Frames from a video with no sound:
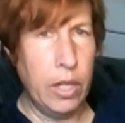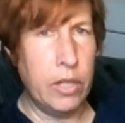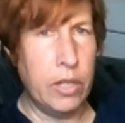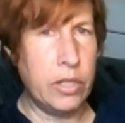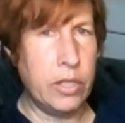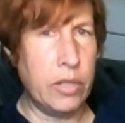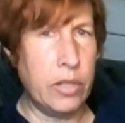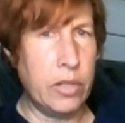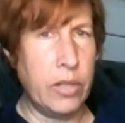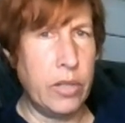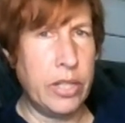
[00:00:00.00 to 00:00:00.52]

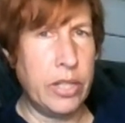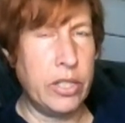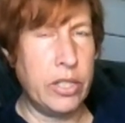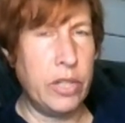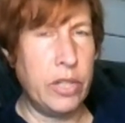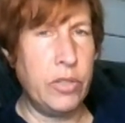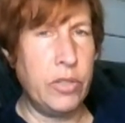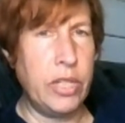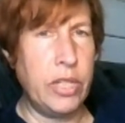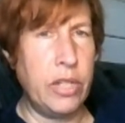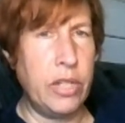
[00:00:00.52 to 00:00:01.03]
So the
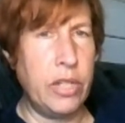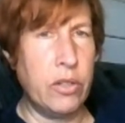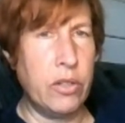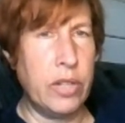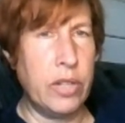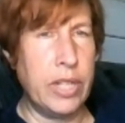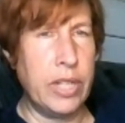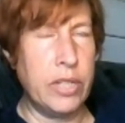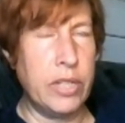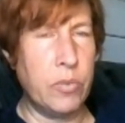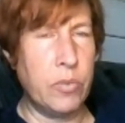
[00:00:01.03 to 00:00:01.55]
excuse here
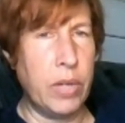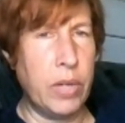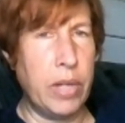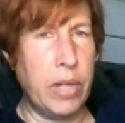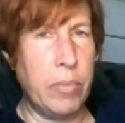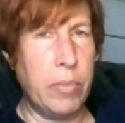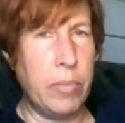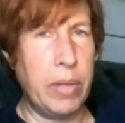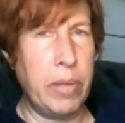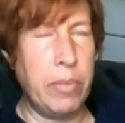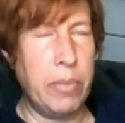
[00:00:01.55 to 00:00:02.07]
is,
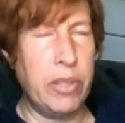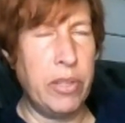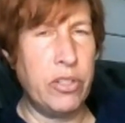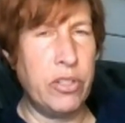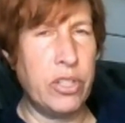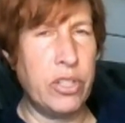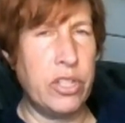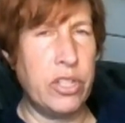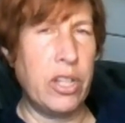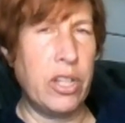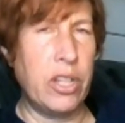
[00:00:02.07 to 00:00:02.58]
well, maybe you
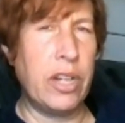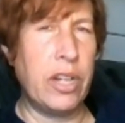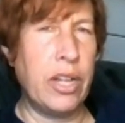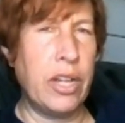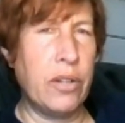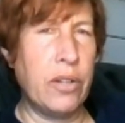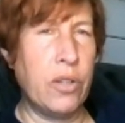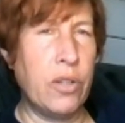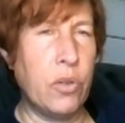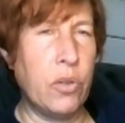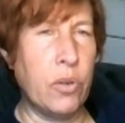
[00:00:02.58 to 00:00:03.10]
just saw it
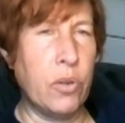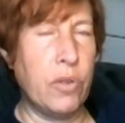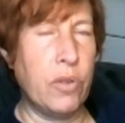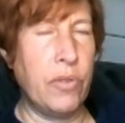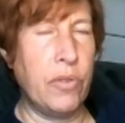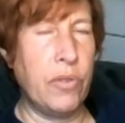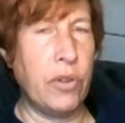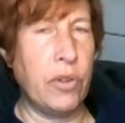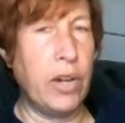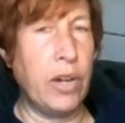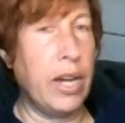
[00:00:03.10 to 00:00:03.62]
out of the corner
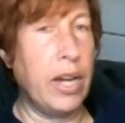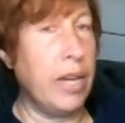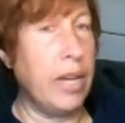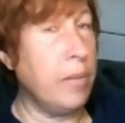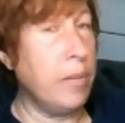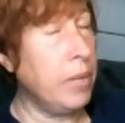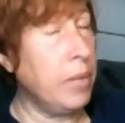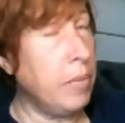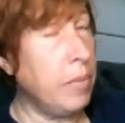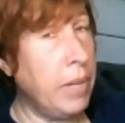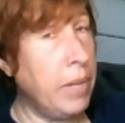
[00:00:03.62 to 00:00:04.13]
of your eye.
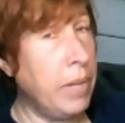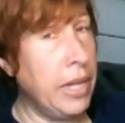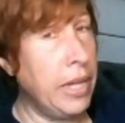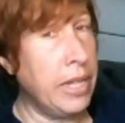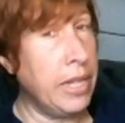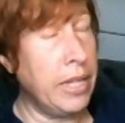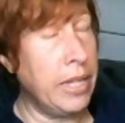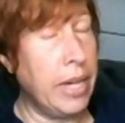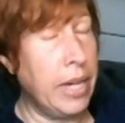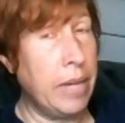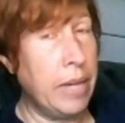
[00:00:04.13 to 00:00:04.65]
I'm not
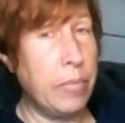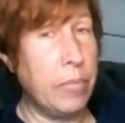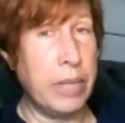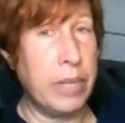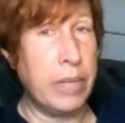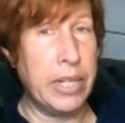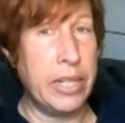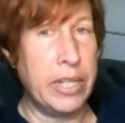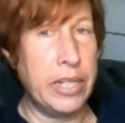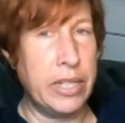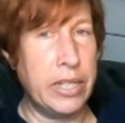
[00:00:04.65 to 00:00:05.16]
buying that,
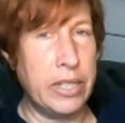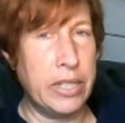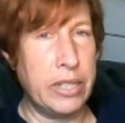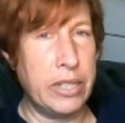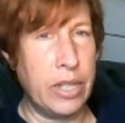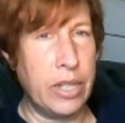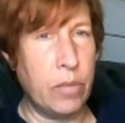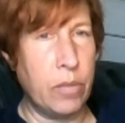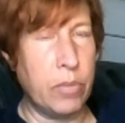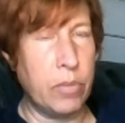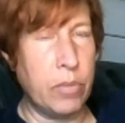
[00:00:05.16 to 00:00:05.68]
but it does
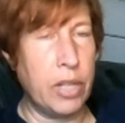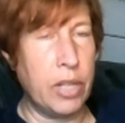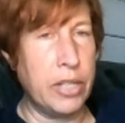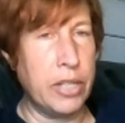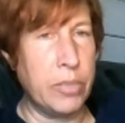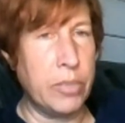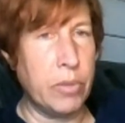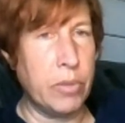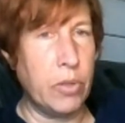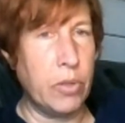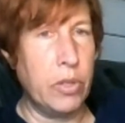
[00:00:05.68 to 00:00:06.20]
sound
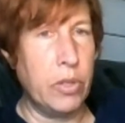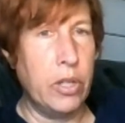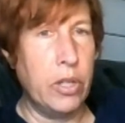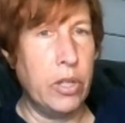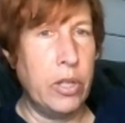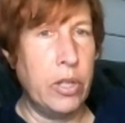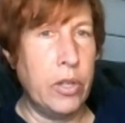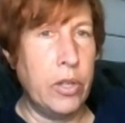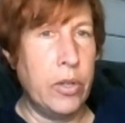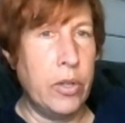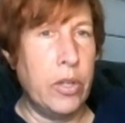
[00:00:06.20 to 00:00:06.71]
plausible.
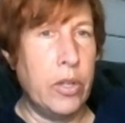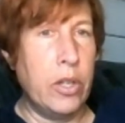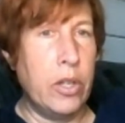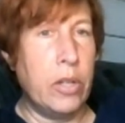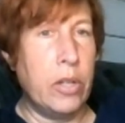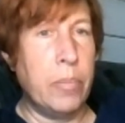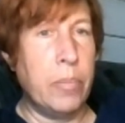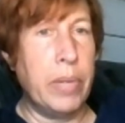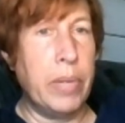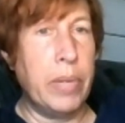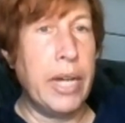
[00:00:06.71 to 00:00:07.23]

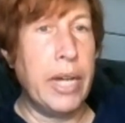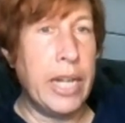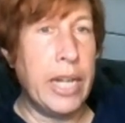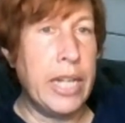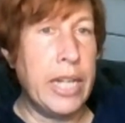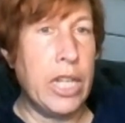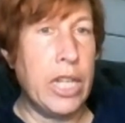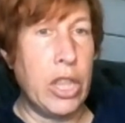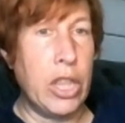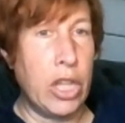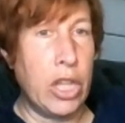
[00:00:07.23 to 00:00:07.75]

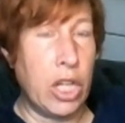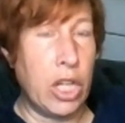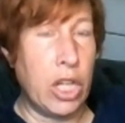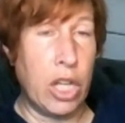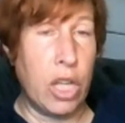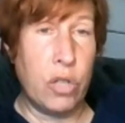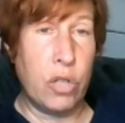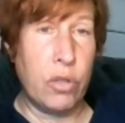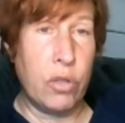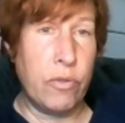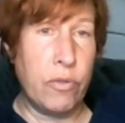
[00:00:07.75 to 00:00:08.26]
But the
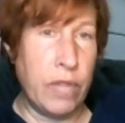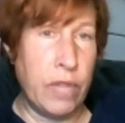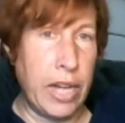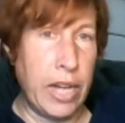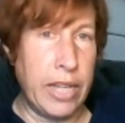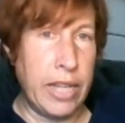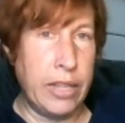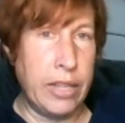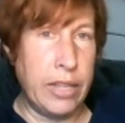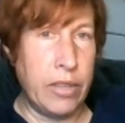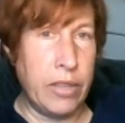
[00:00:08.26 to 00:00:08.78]
color of
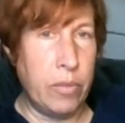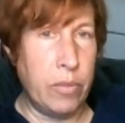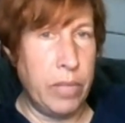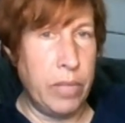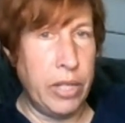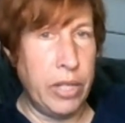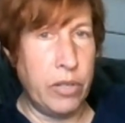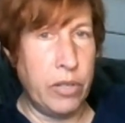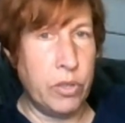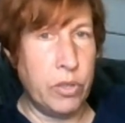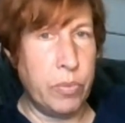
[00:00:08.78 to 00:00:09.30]
light that the
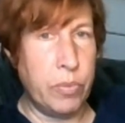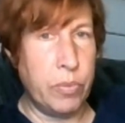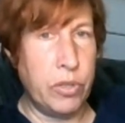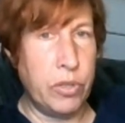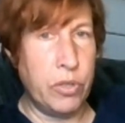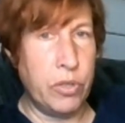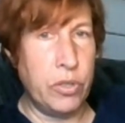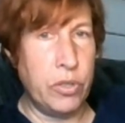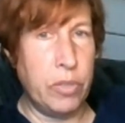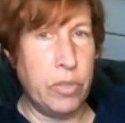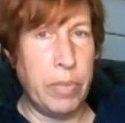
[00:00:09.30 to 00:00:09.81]
meteors
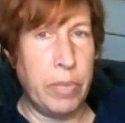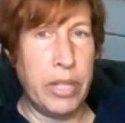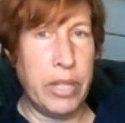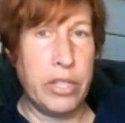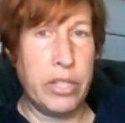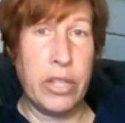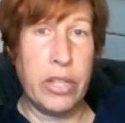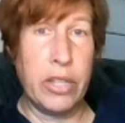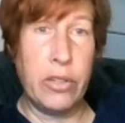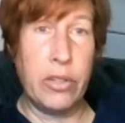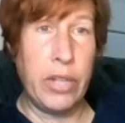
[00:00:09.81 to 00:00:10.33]
produce
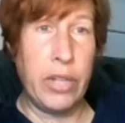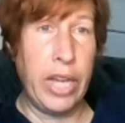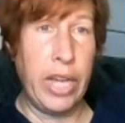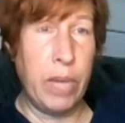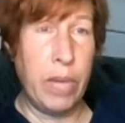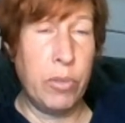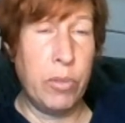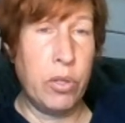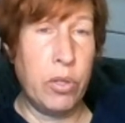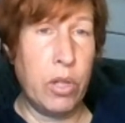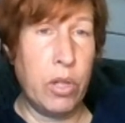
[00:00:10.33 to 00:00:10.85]
depends on their
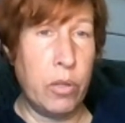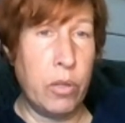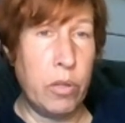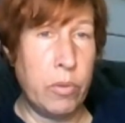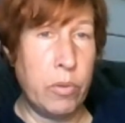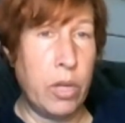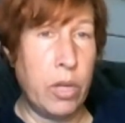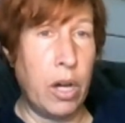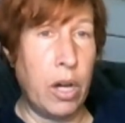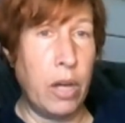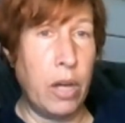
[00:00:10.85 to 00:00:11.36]

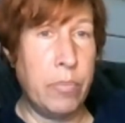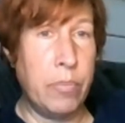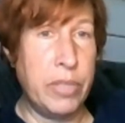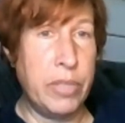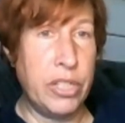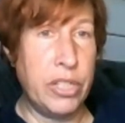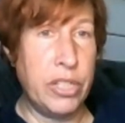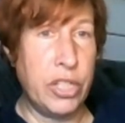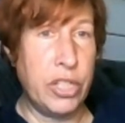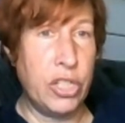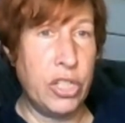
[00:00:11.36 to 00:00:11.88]
chemical
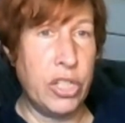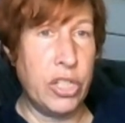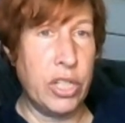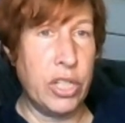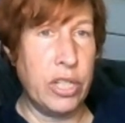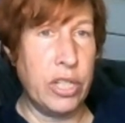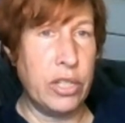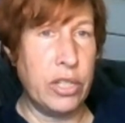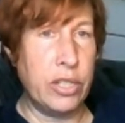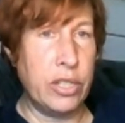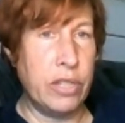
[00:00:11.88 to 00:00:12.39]

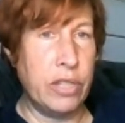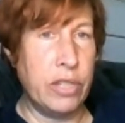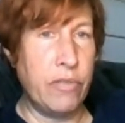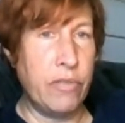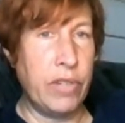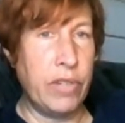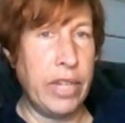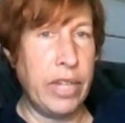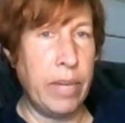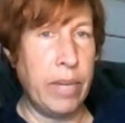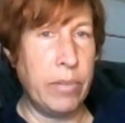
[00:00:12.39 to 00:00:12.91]
composition.
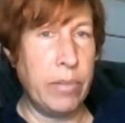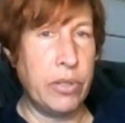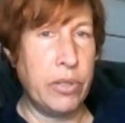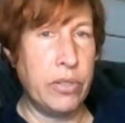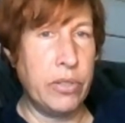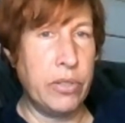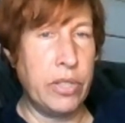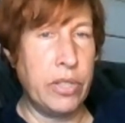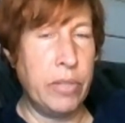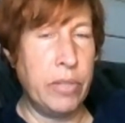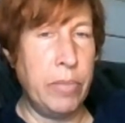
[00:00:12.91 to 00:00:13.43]
Different
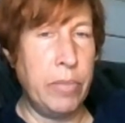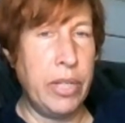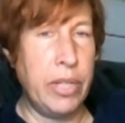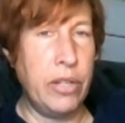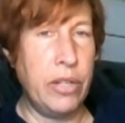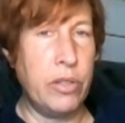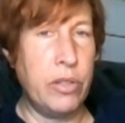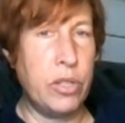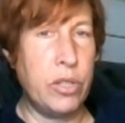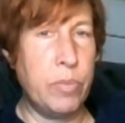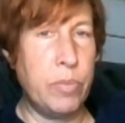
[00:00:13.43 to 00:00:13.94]
chemicals in the
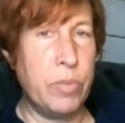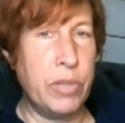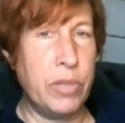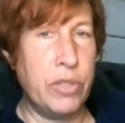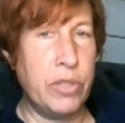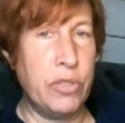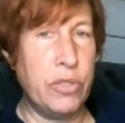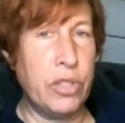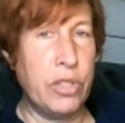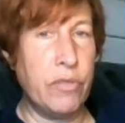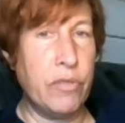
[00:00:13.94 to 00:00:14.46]
meteors
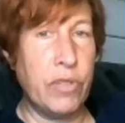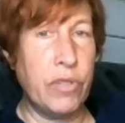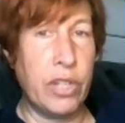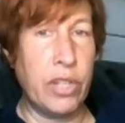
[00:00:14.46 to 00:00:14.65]
produce different